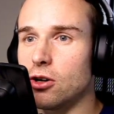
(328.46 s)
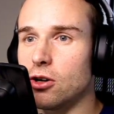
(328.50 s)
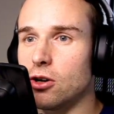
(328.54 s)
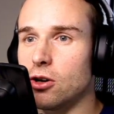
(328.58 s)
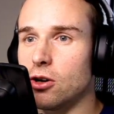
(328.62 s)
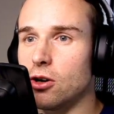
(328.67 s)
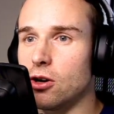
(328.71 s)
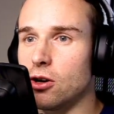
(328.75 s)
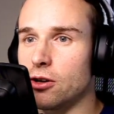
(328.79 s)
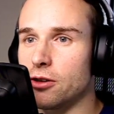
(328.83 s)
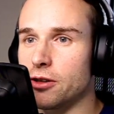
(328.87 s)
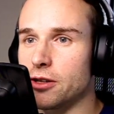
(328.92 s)

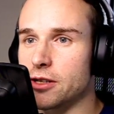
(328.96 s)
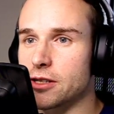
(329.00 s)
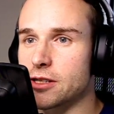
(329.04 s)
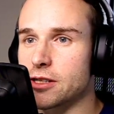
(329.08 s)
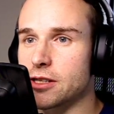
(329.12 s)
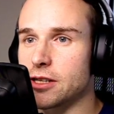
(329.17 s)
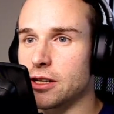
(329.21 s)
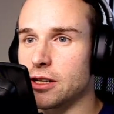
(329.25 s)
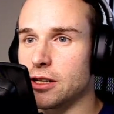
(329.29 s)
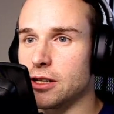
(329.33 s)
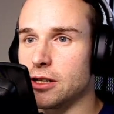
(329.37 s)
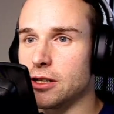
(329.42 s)
on this
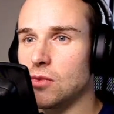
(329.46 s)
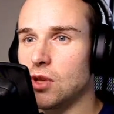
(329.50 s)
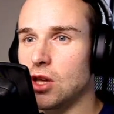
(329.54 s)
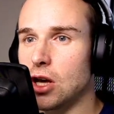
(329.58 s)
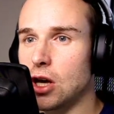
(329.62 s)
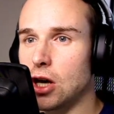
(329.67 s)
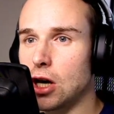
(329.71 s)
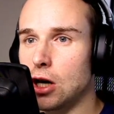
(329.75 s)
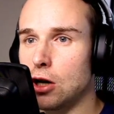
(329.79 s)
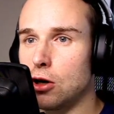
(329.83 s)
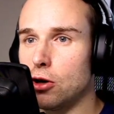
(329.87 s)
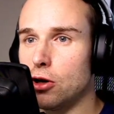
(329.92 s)
little
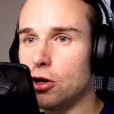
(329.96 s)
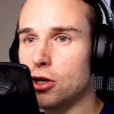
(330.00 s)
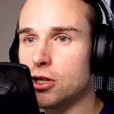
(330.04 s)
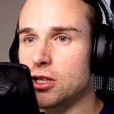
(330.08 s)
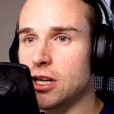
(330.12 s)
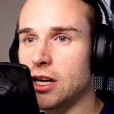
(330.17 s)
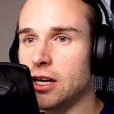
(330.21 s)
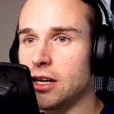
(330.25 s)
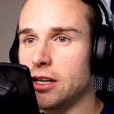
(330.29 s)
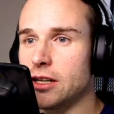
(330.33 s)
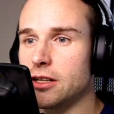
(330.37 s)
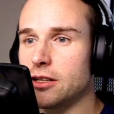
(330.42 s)
alert
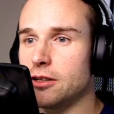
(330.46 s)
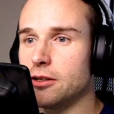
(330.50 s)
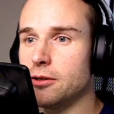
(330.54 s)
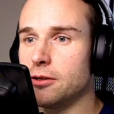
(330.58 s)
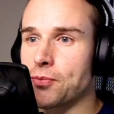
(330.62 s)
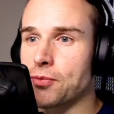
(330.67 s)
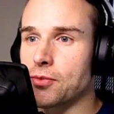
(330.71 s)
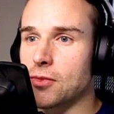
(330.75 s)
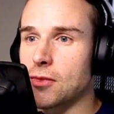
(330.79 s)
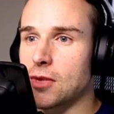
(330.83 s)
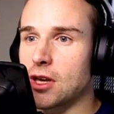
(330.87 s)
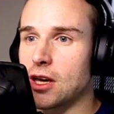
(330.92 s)
icon
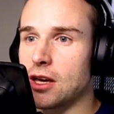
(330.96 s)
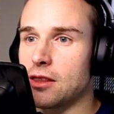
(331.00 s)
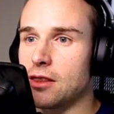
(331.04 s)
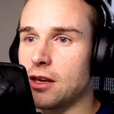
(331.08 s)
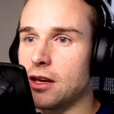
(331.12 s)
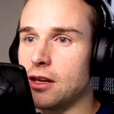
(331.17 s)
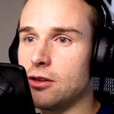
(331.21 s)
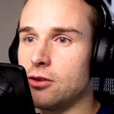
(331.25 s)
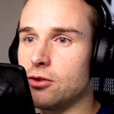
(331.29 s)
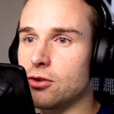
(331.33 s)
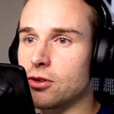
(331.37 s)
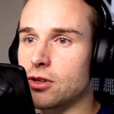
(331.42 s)
and
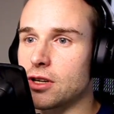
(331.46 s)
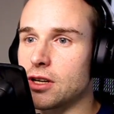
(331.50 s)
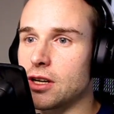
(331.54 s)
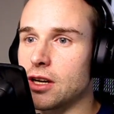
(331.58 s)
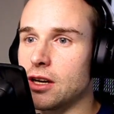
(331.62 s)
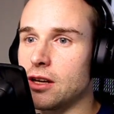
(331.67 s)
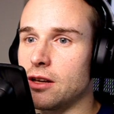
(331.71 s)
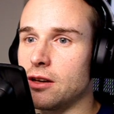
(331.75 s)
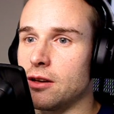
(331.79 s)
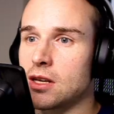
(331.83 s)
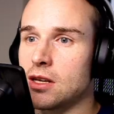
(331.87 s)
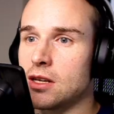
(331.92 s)
then you
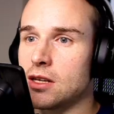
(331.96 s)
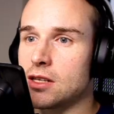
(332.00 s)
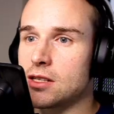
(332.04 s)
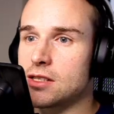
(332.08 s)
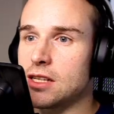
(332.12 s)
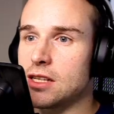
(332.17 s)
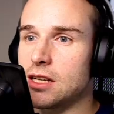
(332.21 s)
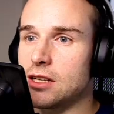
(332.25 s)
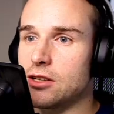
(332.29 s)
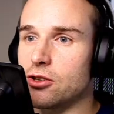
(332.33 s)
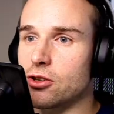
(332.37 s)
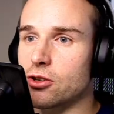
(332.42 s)
can
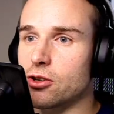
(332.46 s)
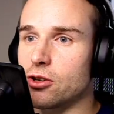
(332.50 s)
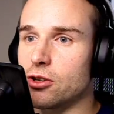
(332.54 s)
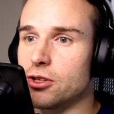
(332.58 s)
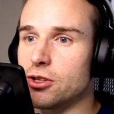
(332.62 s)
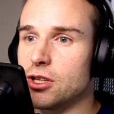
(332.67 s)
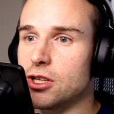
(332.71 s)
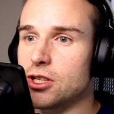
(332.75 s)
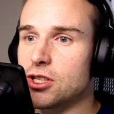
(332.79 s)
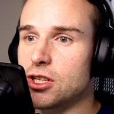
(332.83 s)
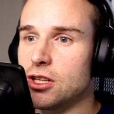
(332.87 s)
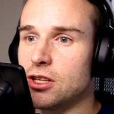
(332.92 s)
set your
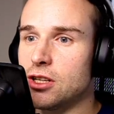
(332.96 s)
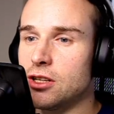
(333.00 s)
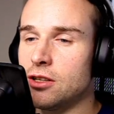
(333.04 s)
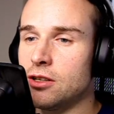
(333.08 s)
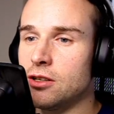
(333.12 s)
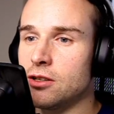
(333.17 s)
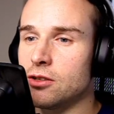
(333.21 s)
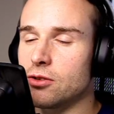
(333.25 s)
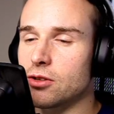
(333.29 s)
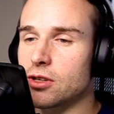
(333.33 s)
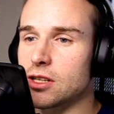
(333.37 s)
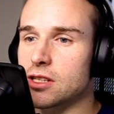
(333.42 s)

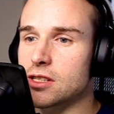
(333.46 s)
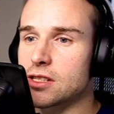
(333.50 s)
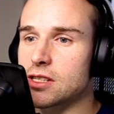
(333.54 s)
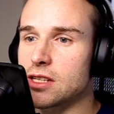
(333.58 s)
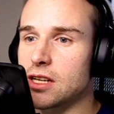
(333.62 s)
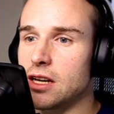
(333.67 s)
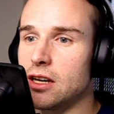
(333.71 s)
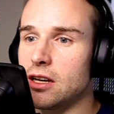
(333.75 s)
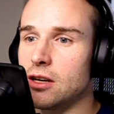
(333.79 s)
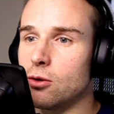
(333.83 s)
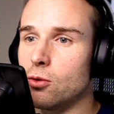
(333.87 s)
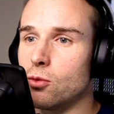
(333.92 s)
condition. You can
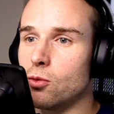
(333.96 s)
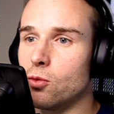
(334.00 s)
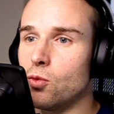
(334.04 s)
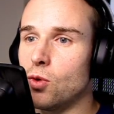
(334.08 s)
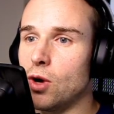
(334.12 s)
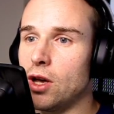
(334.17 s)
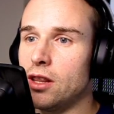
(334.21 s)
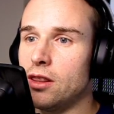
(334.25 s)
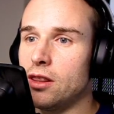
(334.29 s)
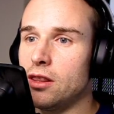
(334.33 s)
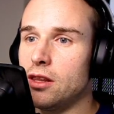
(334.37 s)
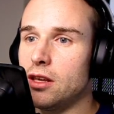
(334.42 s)
say
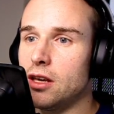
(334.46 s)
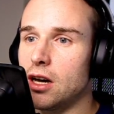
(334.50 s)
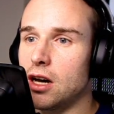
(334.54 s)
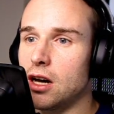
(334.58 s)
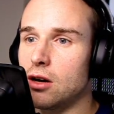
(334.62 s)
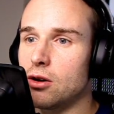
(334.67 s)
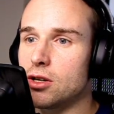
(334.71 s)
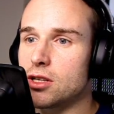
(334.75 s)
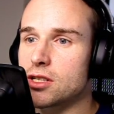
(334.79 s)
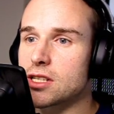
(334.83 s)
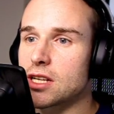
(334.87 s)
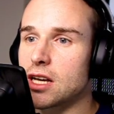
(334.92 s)
when the
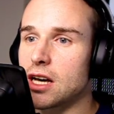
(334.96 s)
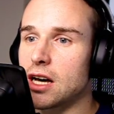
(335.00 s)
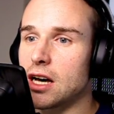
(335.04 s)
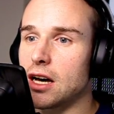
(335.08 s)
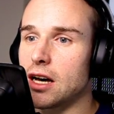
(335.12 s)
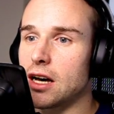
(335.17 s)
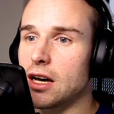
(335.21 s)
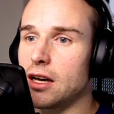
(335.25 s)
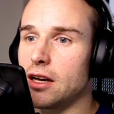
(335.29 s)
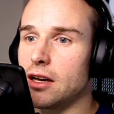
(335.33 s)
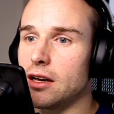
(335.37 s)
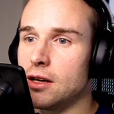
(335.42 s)

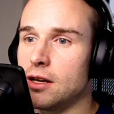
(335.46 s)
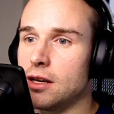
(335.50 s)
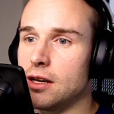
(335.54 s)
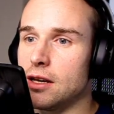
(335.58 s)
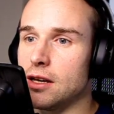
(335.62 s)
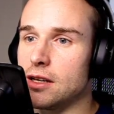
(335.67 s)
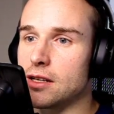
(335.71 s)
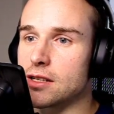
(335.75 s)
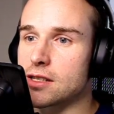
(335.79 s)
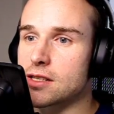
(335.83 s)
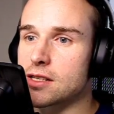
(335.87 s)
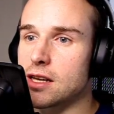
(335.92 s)
RSI
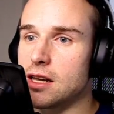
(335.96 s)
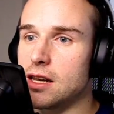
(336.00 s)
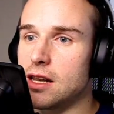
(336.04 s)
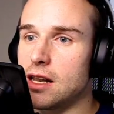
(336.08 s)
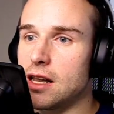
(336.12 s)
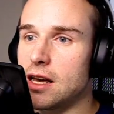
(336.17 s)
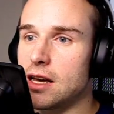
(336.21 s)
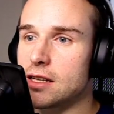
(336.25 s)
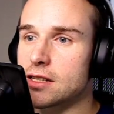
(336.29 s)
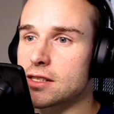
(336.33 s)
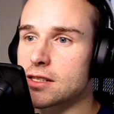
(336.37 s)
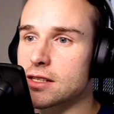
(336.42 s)
is
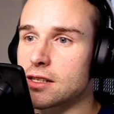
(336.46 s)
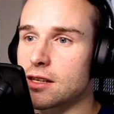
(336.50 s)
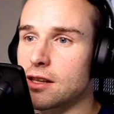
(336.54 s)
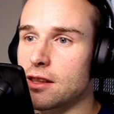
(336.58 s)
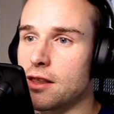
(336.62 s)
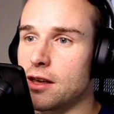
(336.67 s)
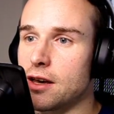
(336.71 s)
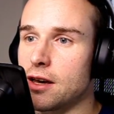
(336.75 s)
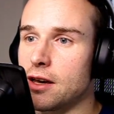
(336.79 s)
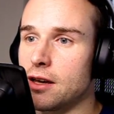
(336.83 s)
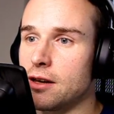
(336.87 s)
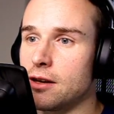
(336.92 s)
less
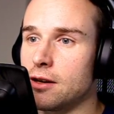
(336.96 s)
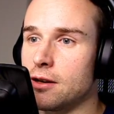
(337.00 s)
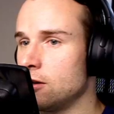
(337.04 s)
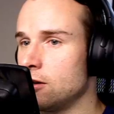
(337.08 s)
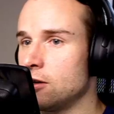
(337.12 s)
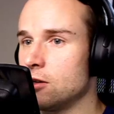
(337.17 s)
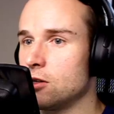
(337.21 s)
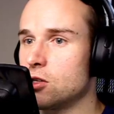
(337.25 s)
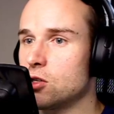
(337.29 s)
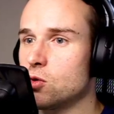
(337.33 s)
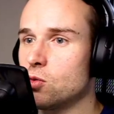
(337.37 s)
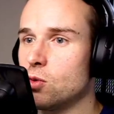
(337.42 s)
than
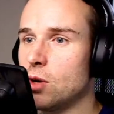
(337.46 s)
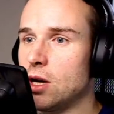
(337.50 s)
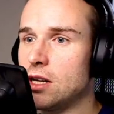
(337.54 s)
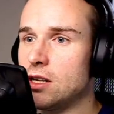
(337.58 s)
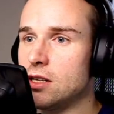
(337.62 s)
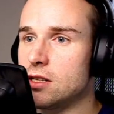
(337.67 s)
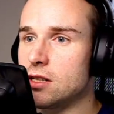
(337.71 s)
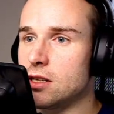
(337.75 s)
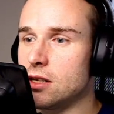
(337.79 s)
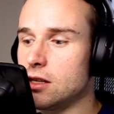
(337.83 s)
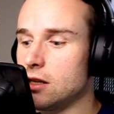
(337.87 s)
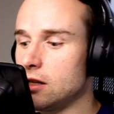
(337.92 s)

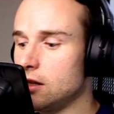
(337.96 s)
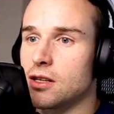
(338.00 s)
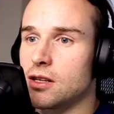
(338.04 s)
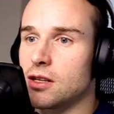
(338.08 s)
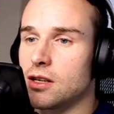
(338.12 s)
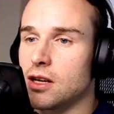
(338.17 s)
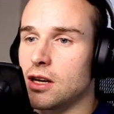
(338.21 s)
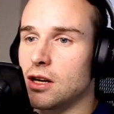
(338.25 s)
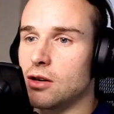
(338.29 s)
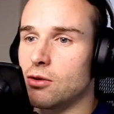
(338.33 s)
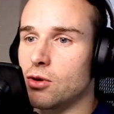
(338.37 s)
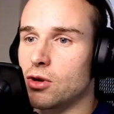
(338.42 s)
20
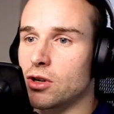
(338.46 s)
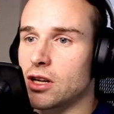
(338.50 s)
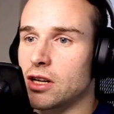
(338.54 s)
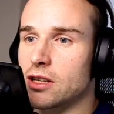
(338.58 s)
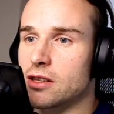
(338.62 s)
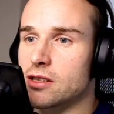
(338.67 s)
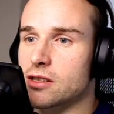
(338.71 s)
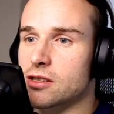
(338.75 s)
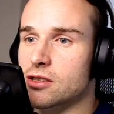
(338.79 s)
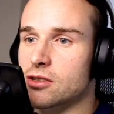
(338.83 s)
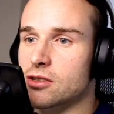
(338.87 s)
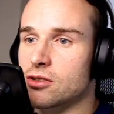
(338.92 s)
and you want to get
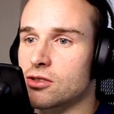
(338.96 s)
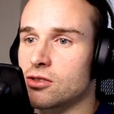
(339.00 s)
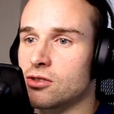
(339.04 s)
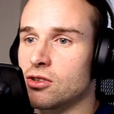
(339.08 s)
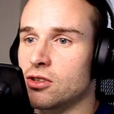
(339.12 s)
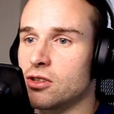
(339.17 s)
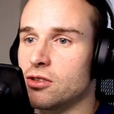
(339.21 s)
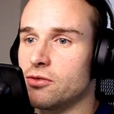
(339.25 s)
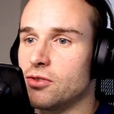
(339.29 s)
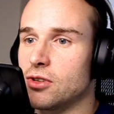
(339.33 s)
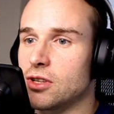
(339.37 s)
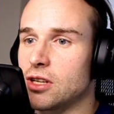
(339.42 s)
this
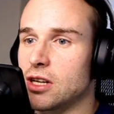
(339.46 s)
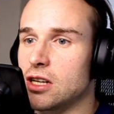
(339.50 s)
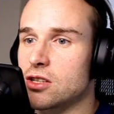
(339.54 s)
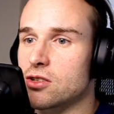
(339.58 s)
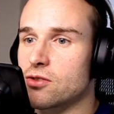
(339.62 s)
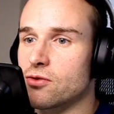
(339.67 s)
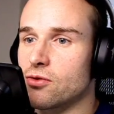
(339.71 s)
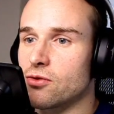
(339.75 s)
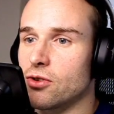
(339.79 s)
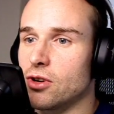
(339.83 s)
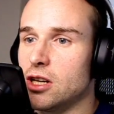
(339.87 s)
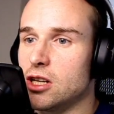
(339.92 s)
notification
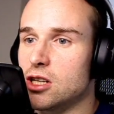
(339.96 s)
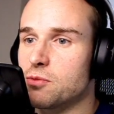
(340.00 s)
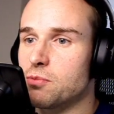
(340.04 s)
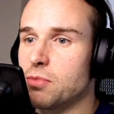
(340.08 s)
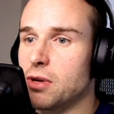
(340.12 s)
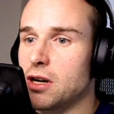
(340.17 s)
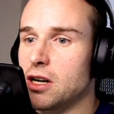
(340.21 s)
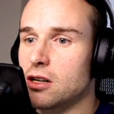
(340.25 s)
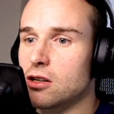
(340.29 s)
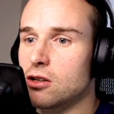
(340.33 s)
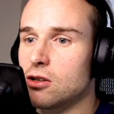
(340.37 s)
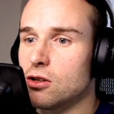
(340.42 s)
for each
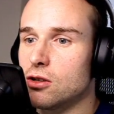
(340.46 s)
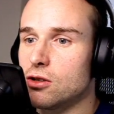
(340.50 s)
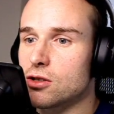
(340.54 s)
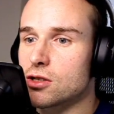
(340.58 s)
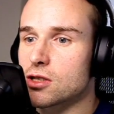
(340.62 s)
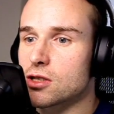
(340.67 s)
bar close,